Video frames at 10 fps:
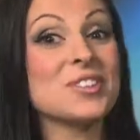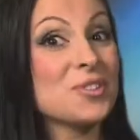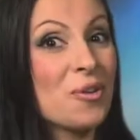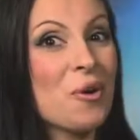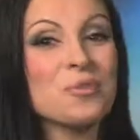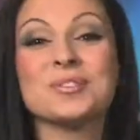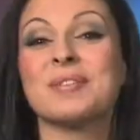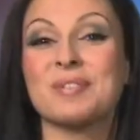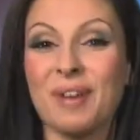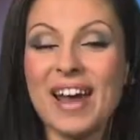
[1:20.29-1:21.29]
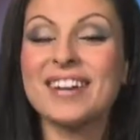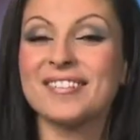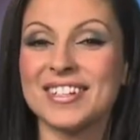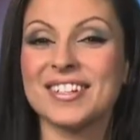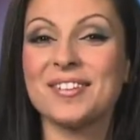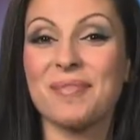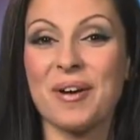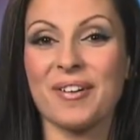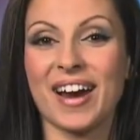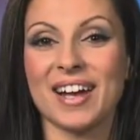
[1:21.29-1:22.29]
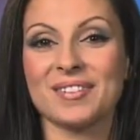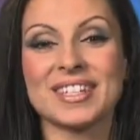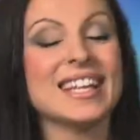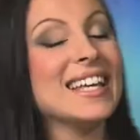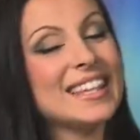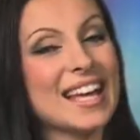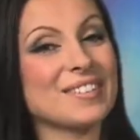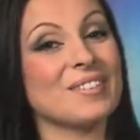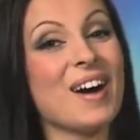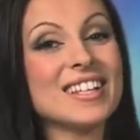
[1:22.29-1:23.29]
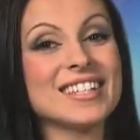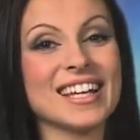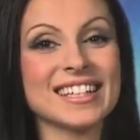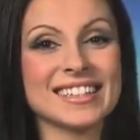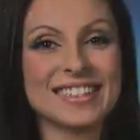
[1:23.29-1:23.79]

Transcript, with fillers: and scroll through some great original programs. Thanks for watching.